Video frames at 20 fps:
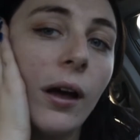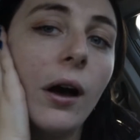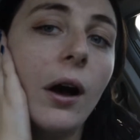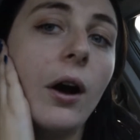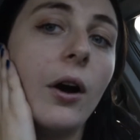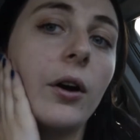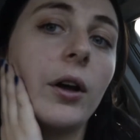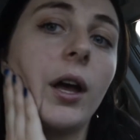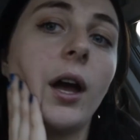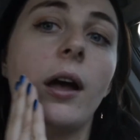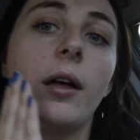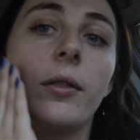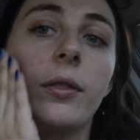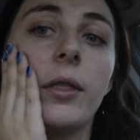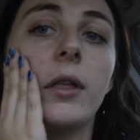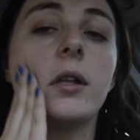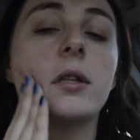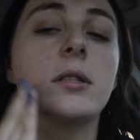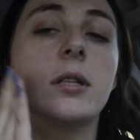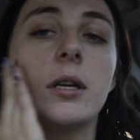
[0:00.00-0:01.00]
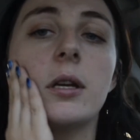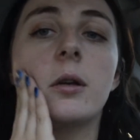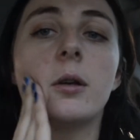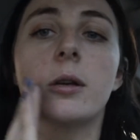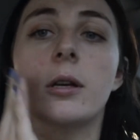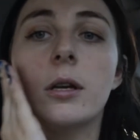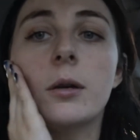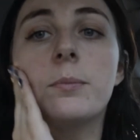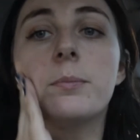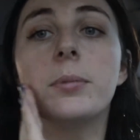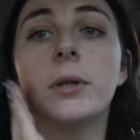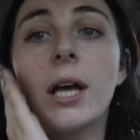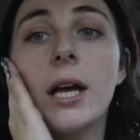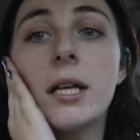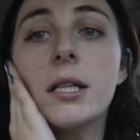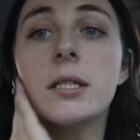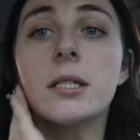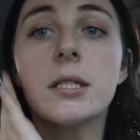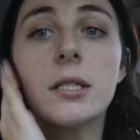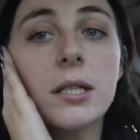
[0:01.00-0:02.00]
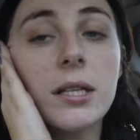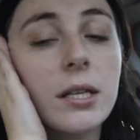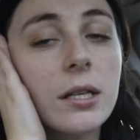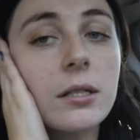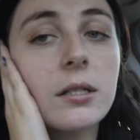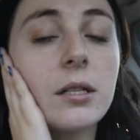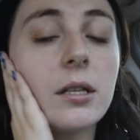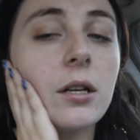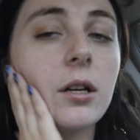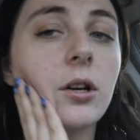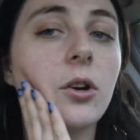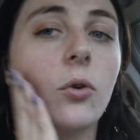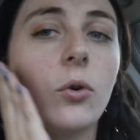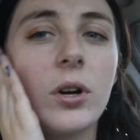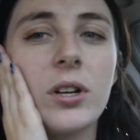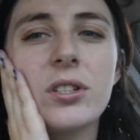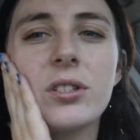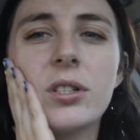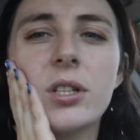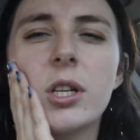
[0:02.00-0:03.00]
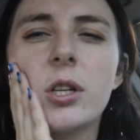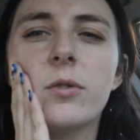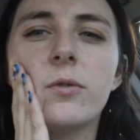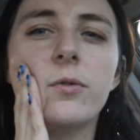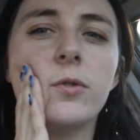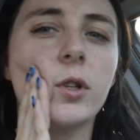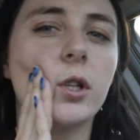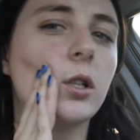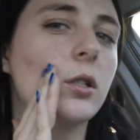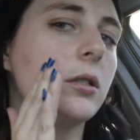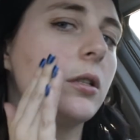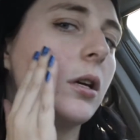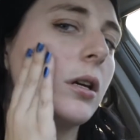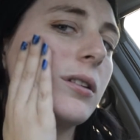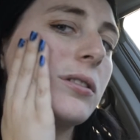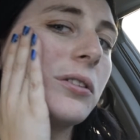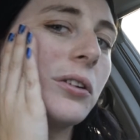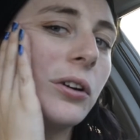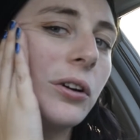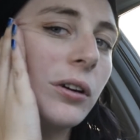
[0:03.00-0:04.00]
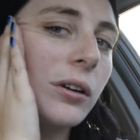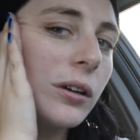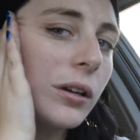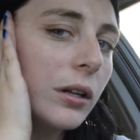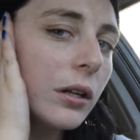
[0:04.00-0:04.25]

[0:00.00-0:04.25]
Oh yeah, that's like, it blends easier, or it just like feels nicer